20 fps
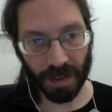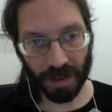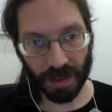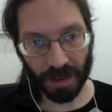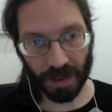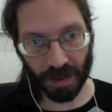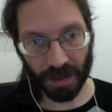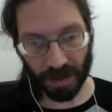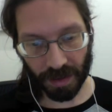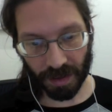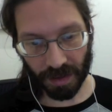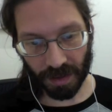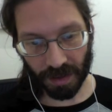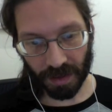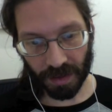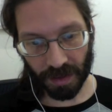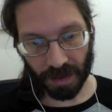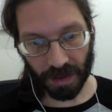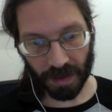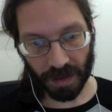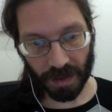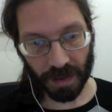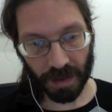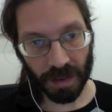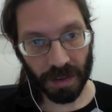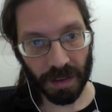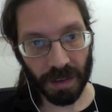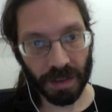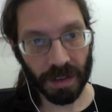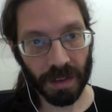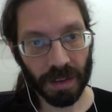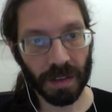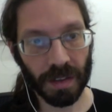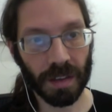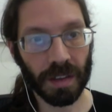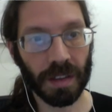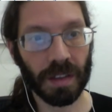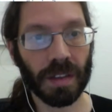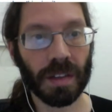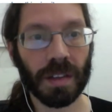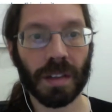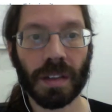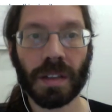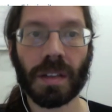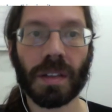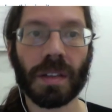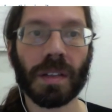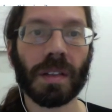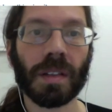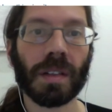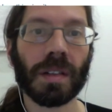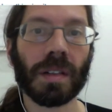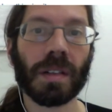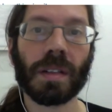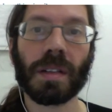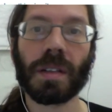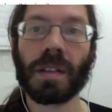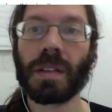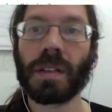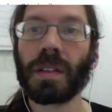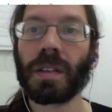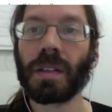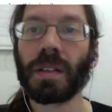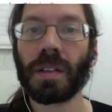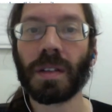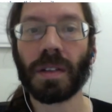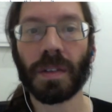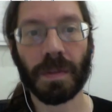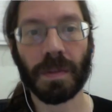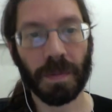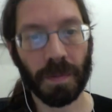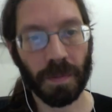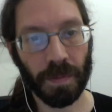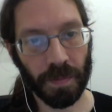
No one is speaking in this clip.